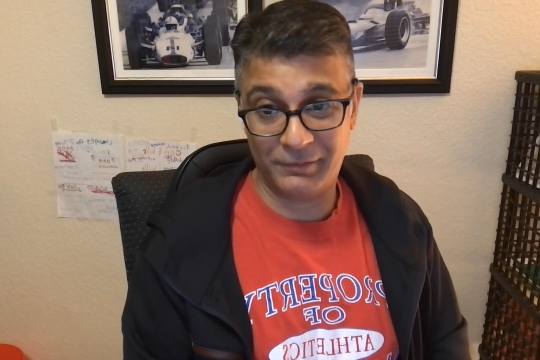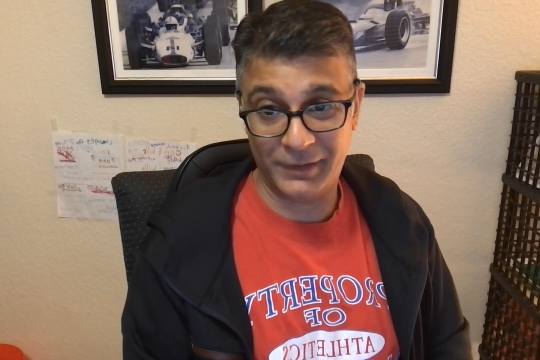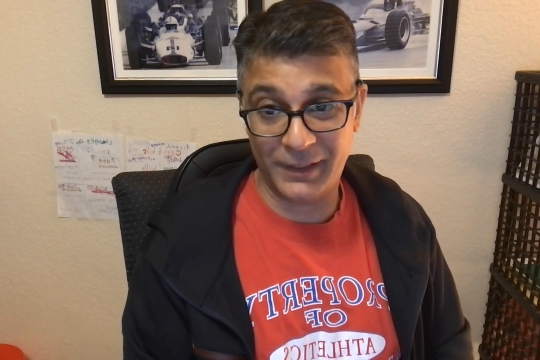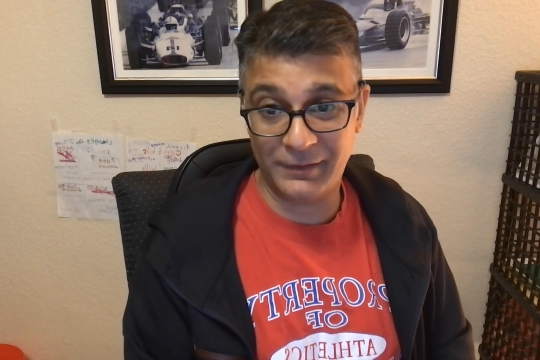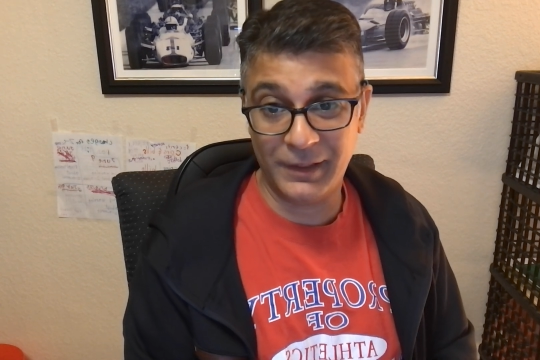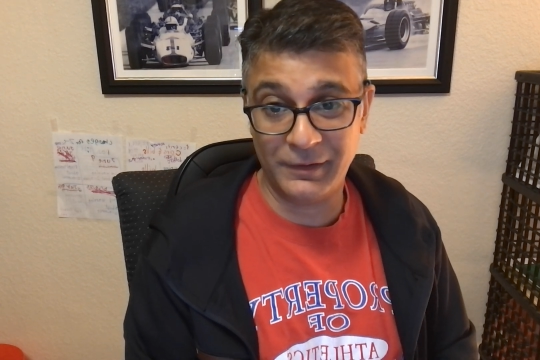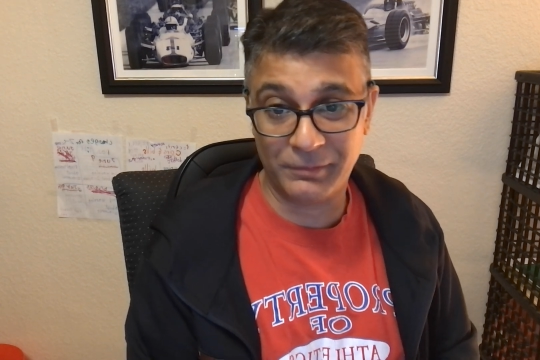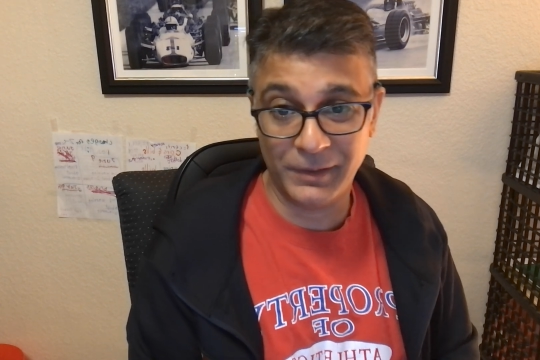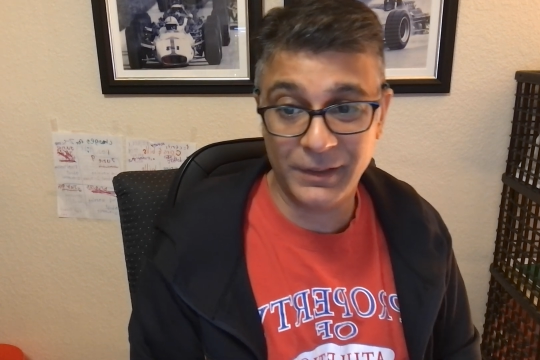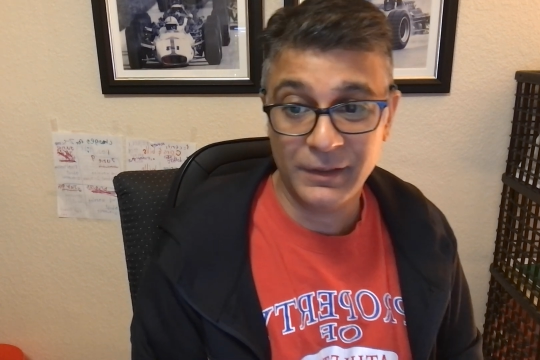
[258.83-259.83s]

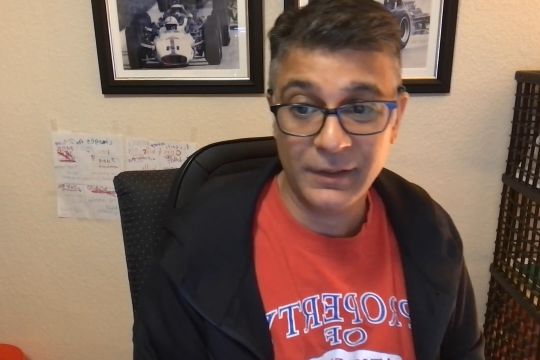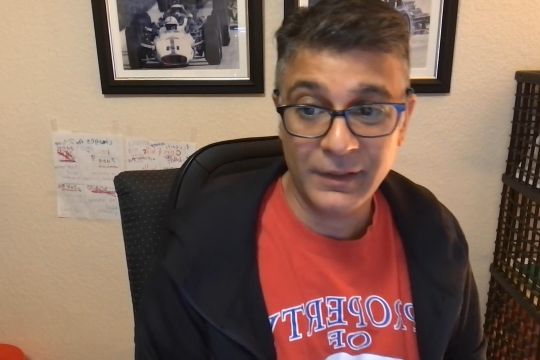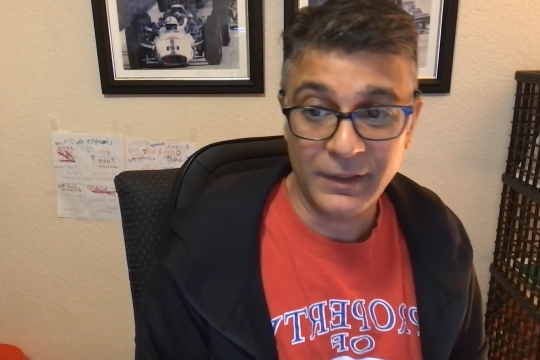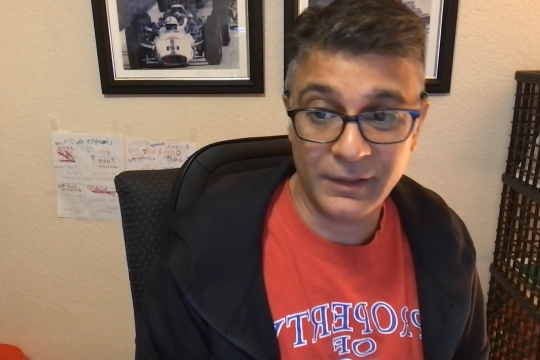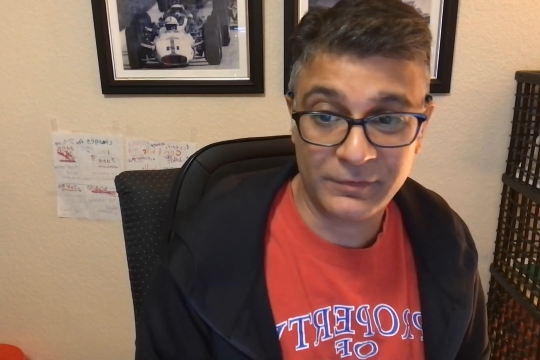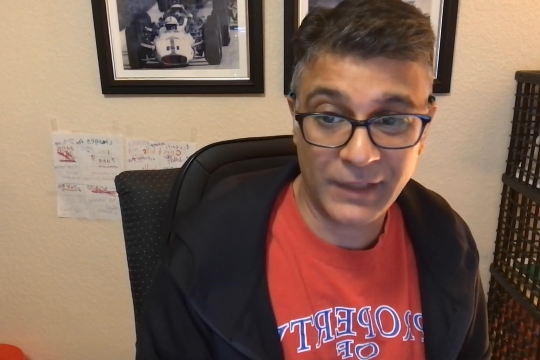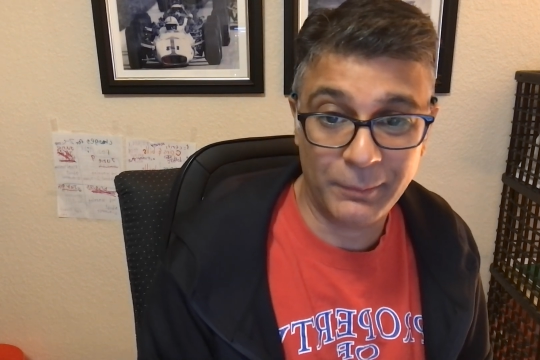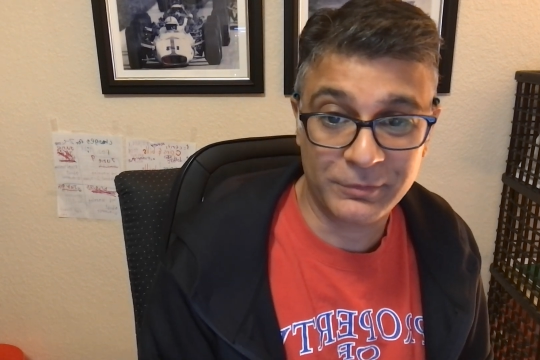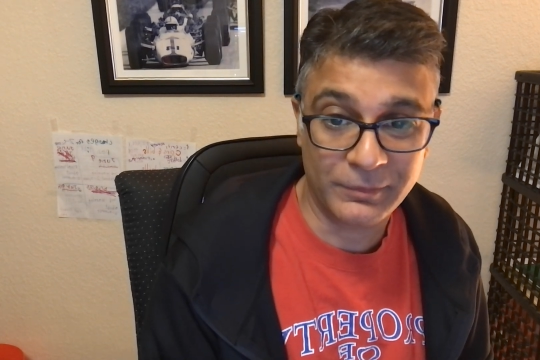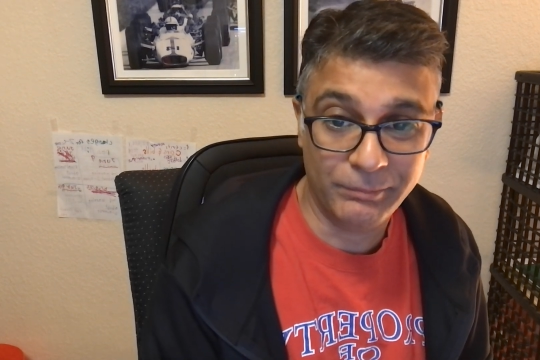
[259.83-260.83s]
1883, it
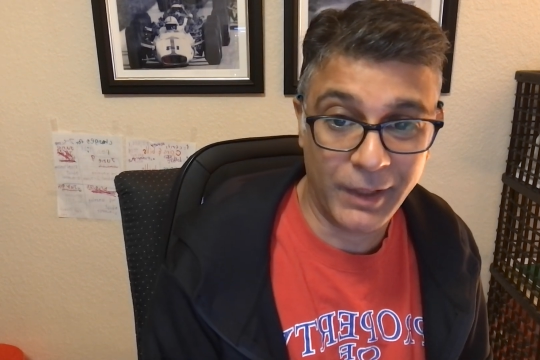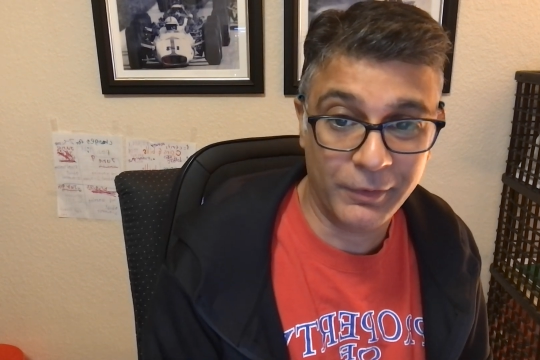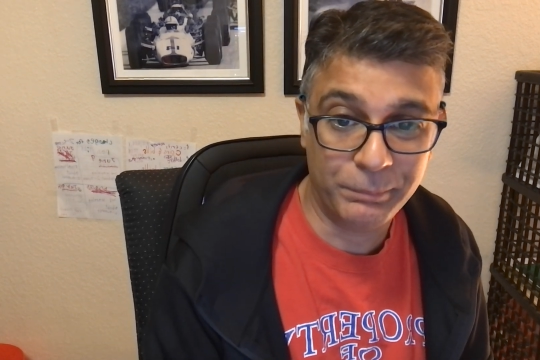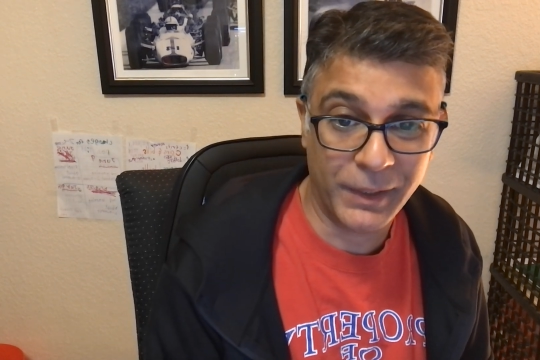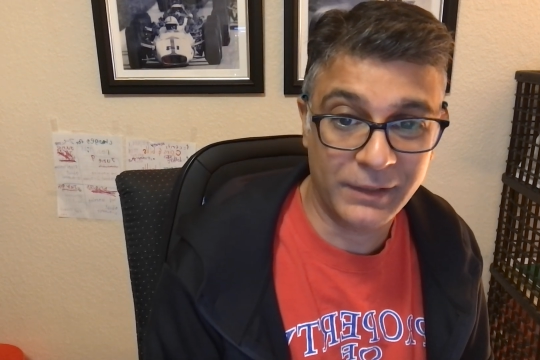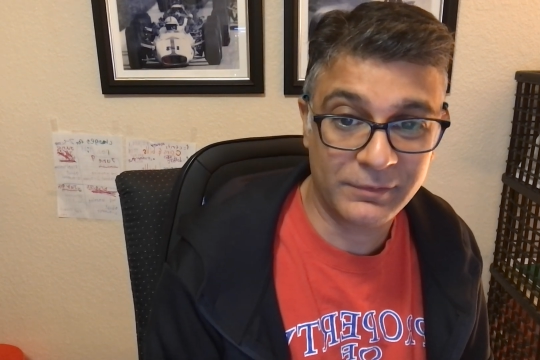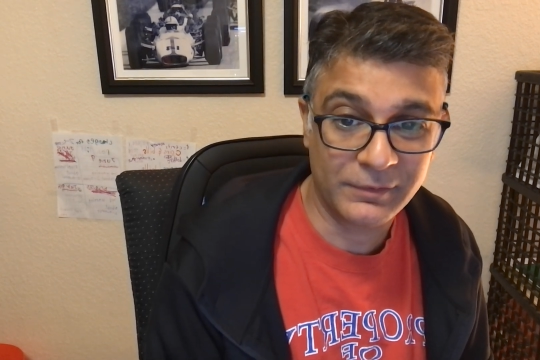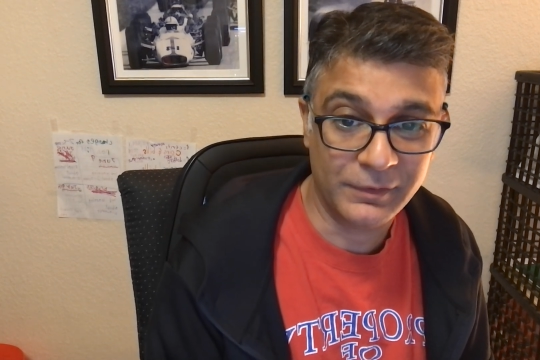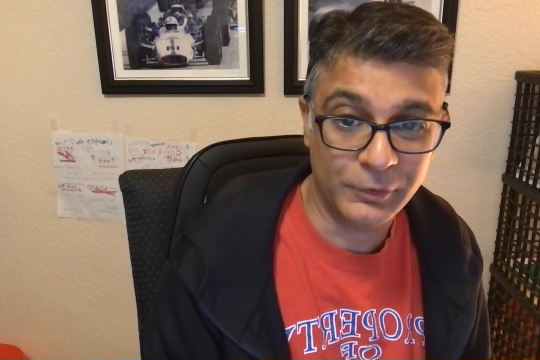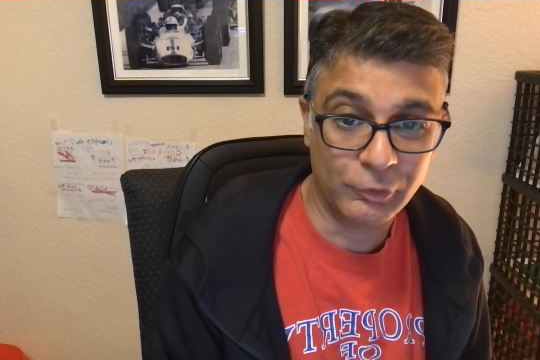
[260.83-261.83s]
established a
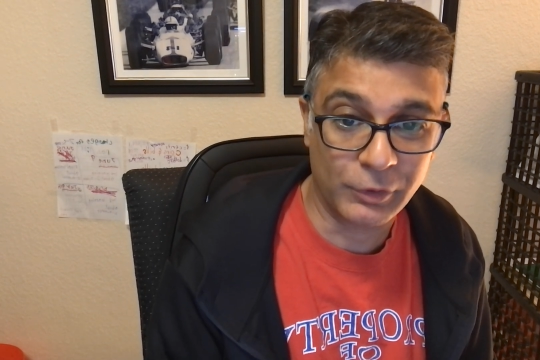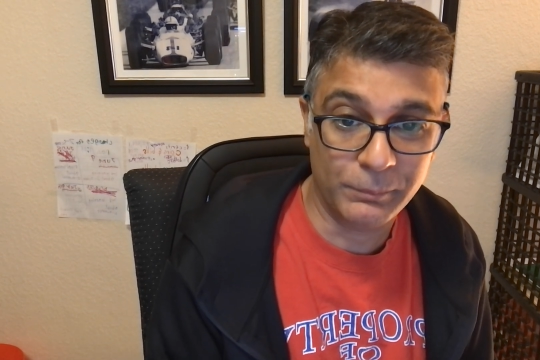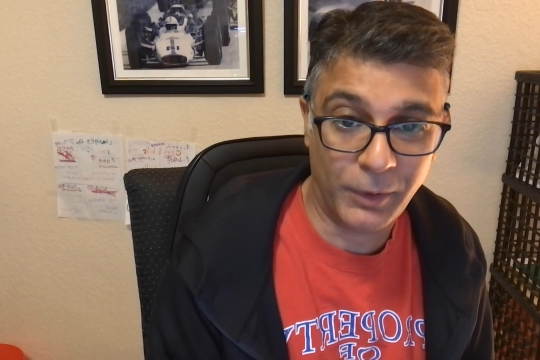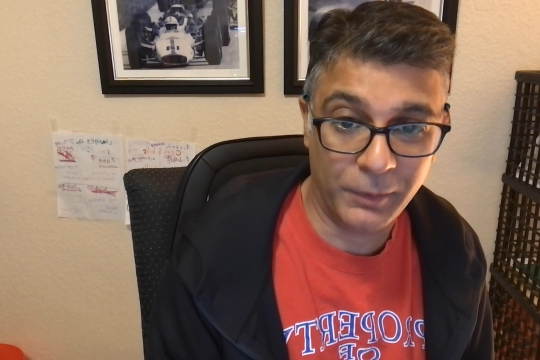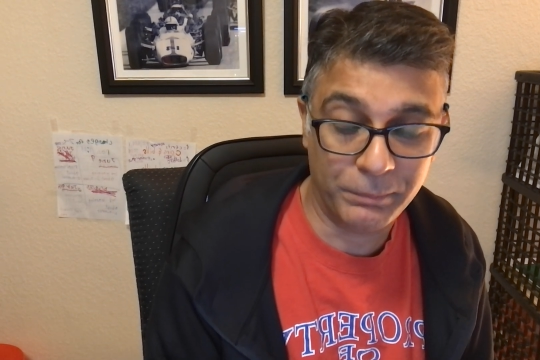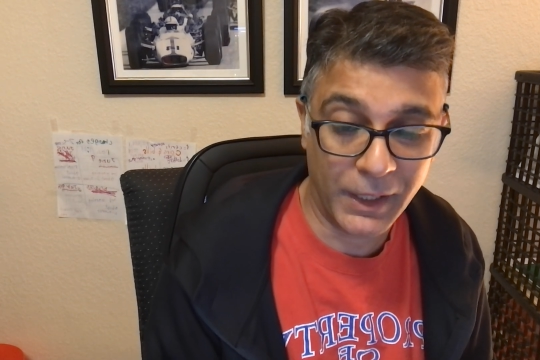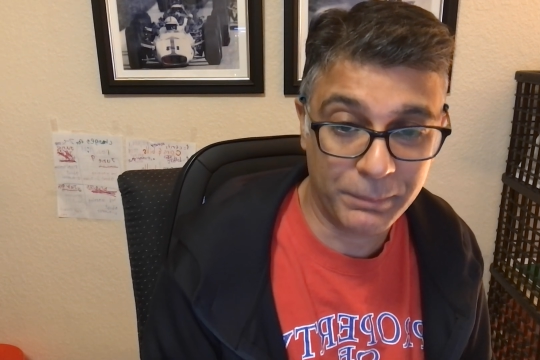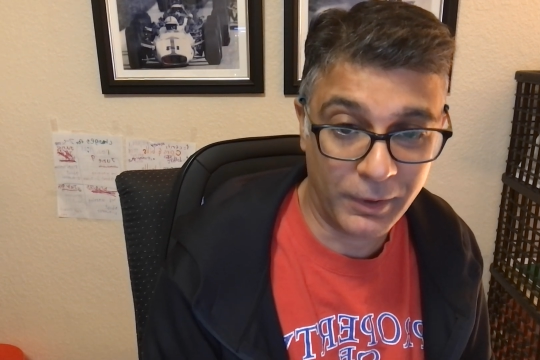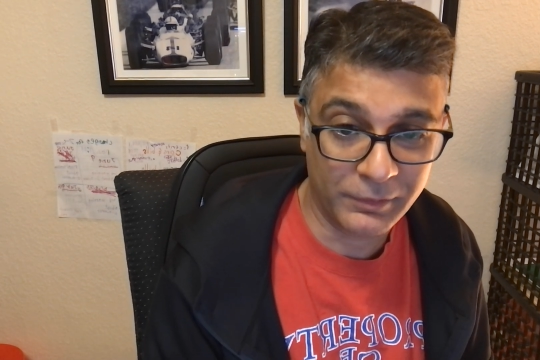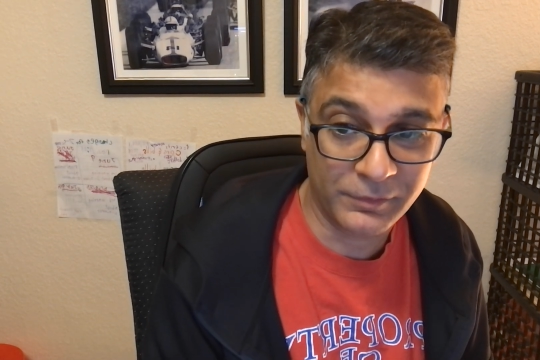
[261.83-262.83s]
merit-based, neutral and
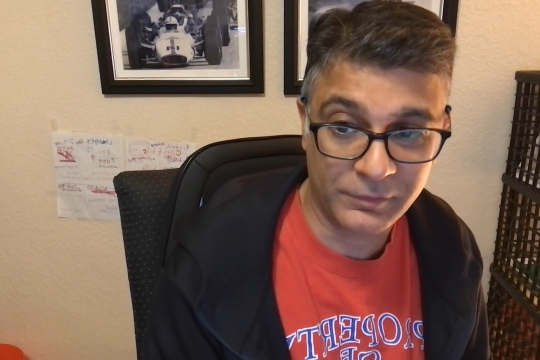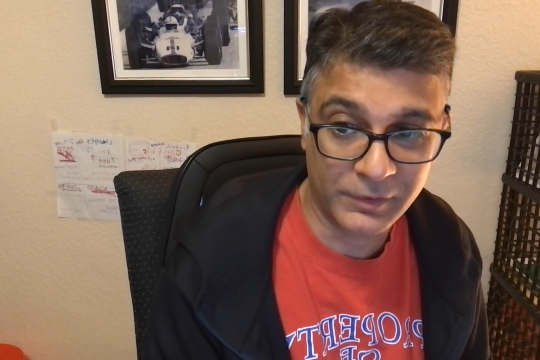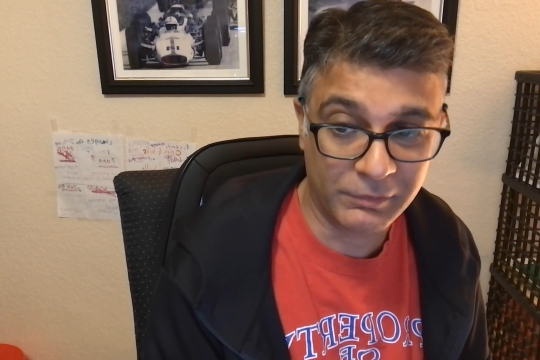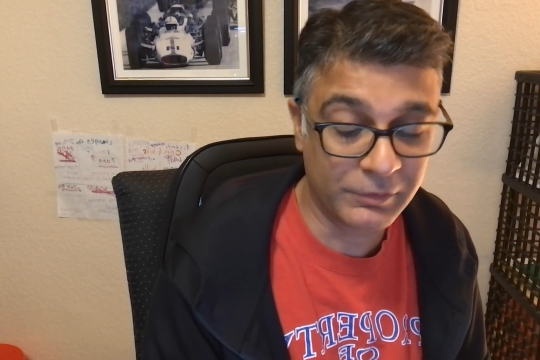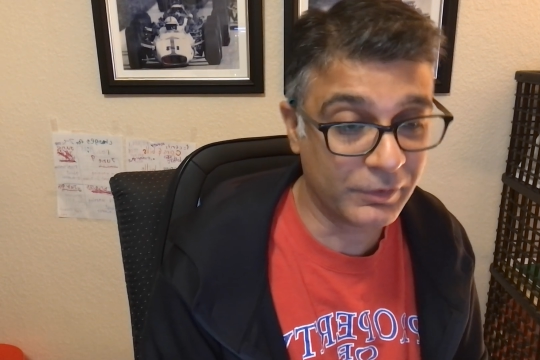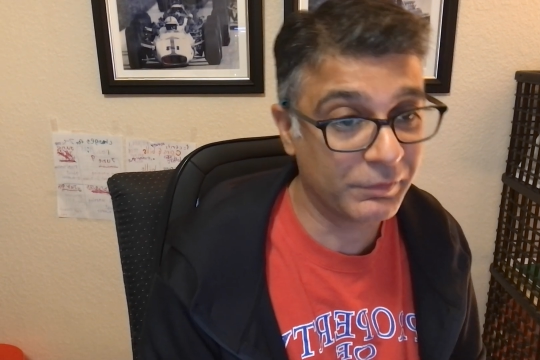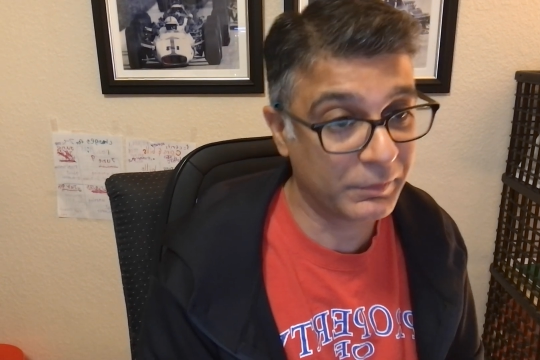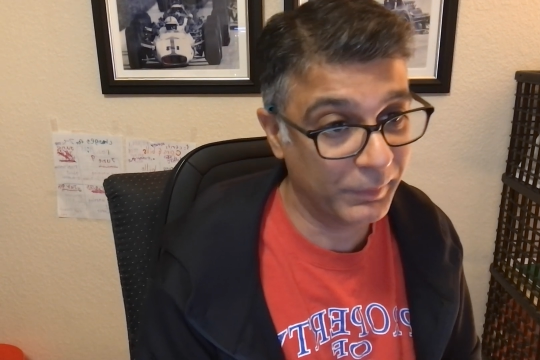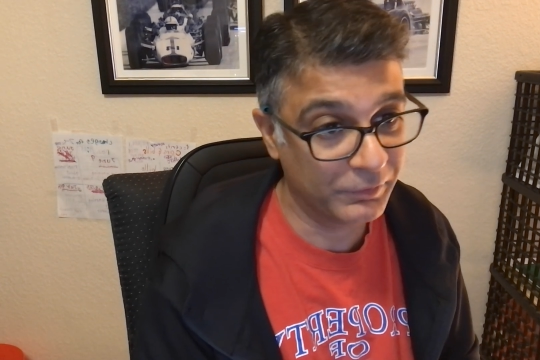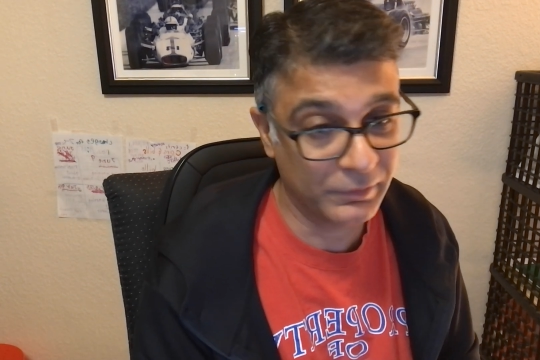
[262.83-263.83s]
bipartisan civil service
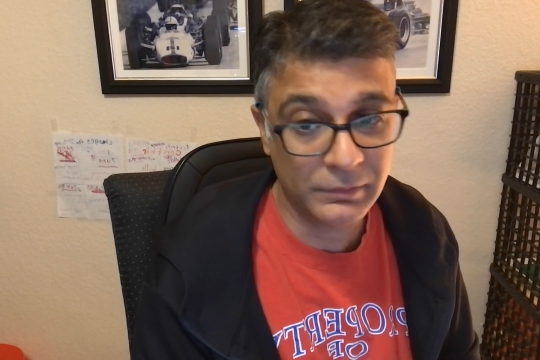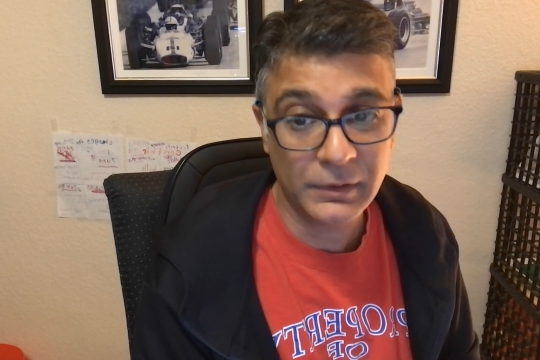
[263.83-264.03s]
commission,